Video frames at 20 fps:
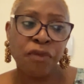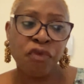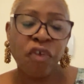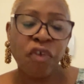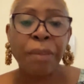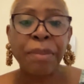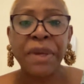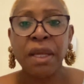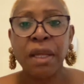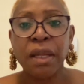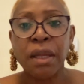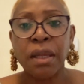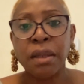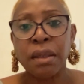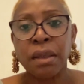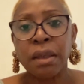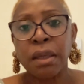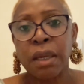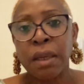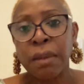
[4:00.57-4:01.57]

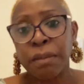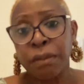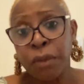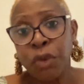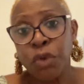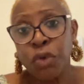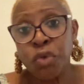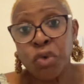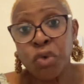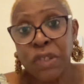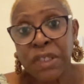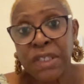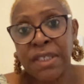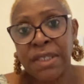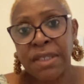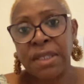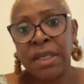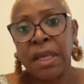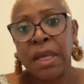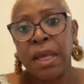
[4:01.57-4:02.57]
tropical
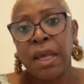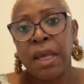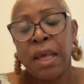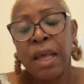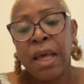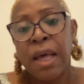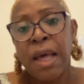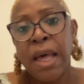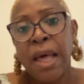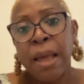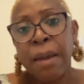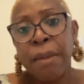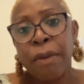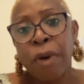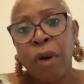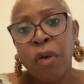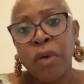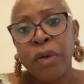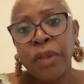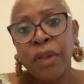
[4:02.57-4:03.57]
goods,
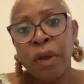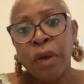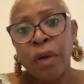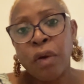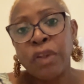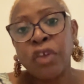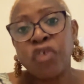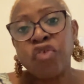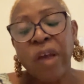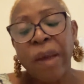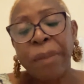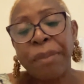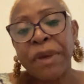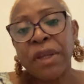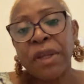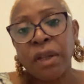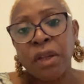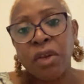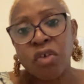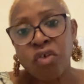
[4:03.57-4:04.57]
or the
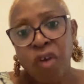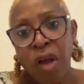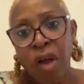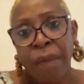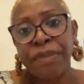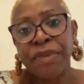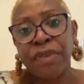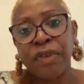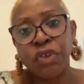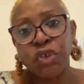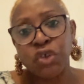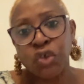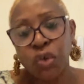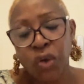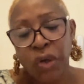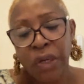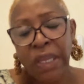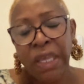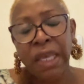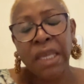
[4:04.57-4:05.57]
tropical crops, the
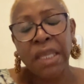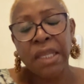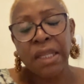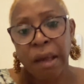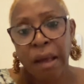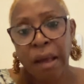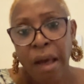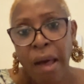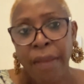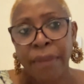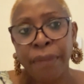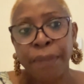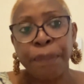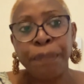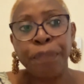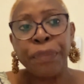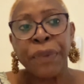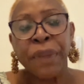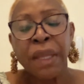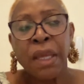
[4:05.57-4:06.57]
sugarcane, the
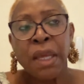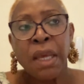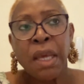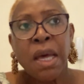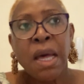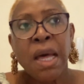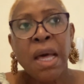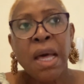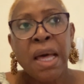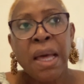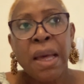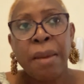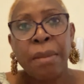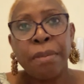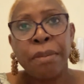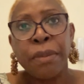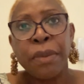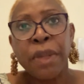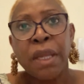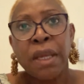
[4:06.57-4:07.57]
cotton,
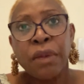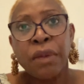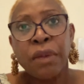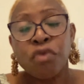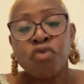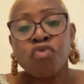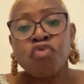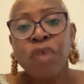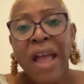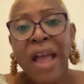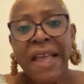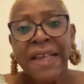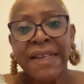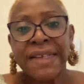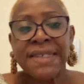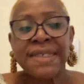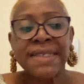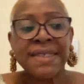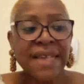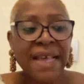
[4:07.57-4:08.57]
the
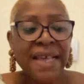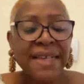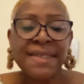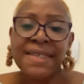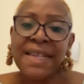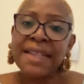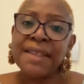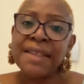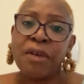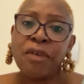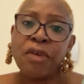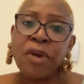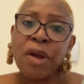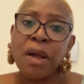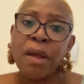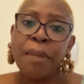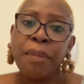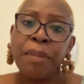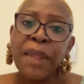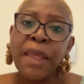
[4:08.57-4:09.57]
rice,
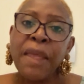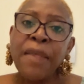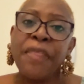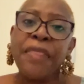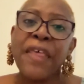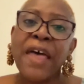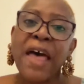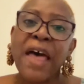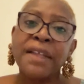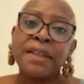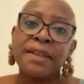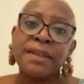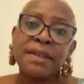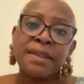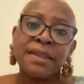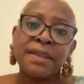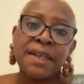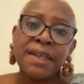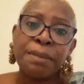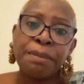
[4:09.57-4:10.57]
etc., that
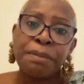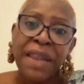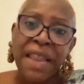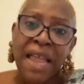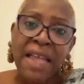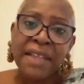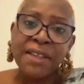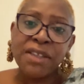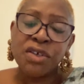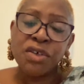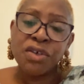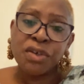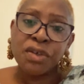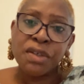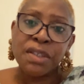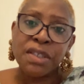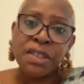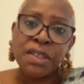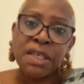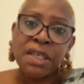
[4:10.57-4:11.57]
the
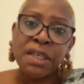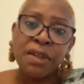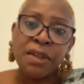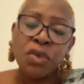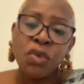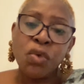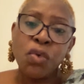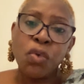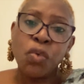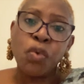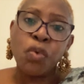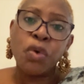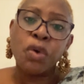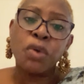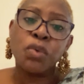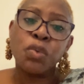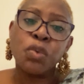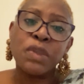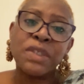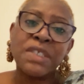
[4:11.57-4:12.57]
planters in the New
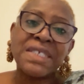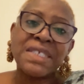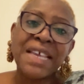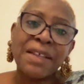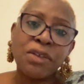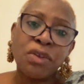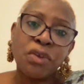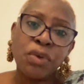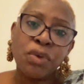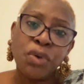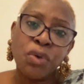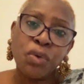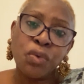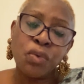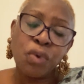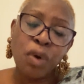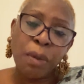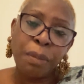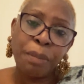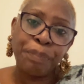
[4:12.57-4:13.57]
World would send to
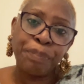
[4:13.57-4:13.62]
Europe.